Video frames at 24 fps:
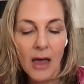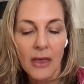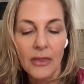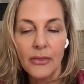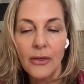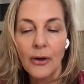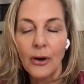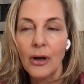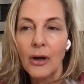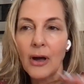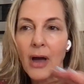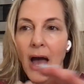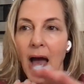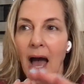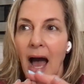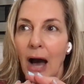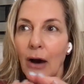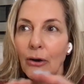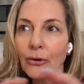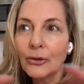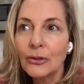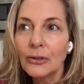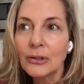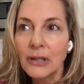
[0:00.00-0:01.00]
The
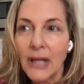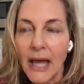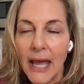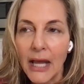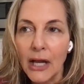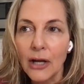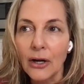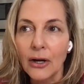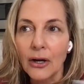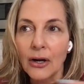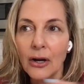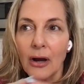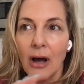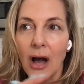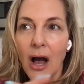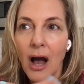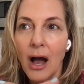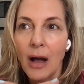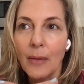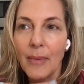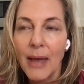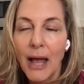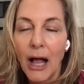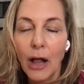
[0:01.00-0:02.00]
outer layer
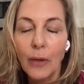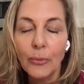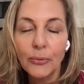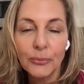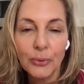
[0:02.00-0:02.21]
helps